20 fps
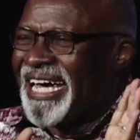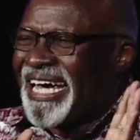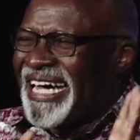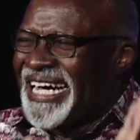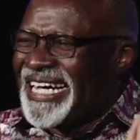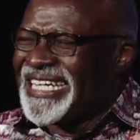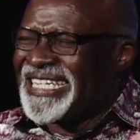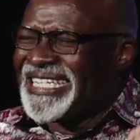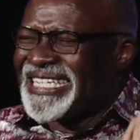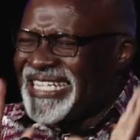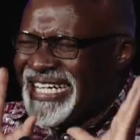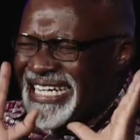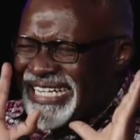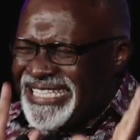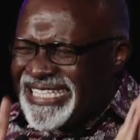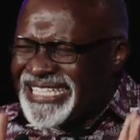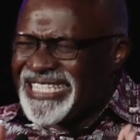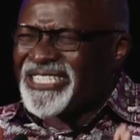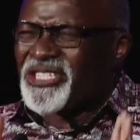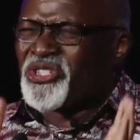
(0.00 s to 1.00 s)
is it
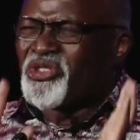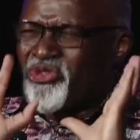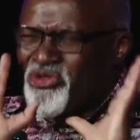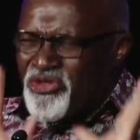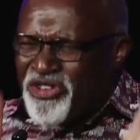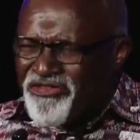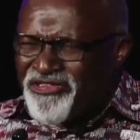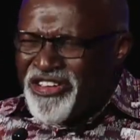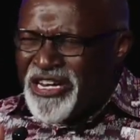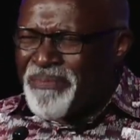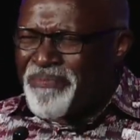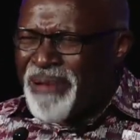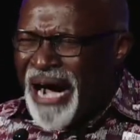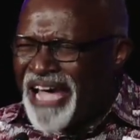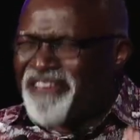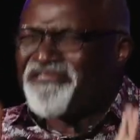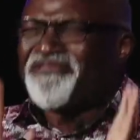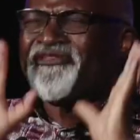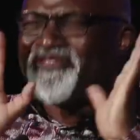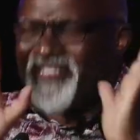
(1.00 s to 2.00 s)
is driven by
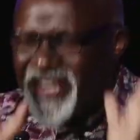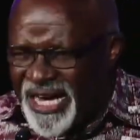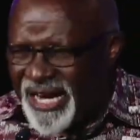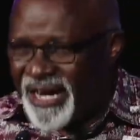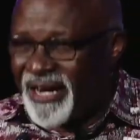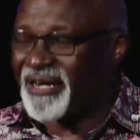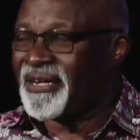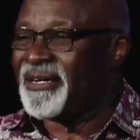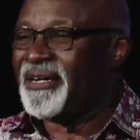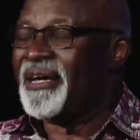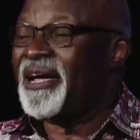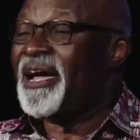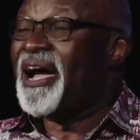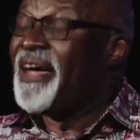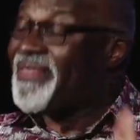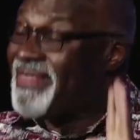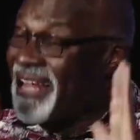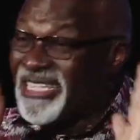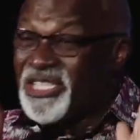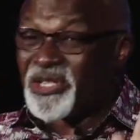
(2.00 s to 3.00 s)
fear. And
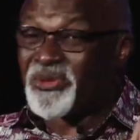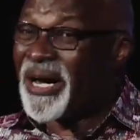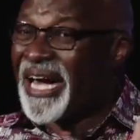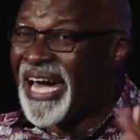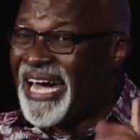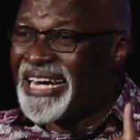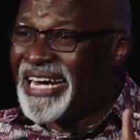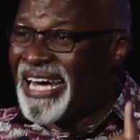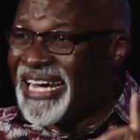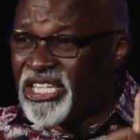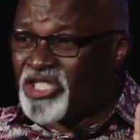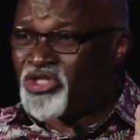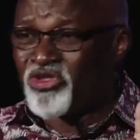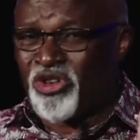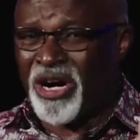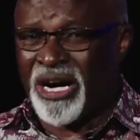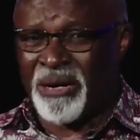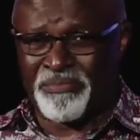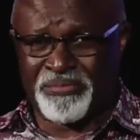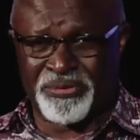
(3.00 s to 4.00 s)
that's why I like
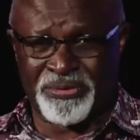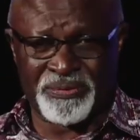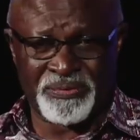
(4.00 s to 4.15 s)
Trump.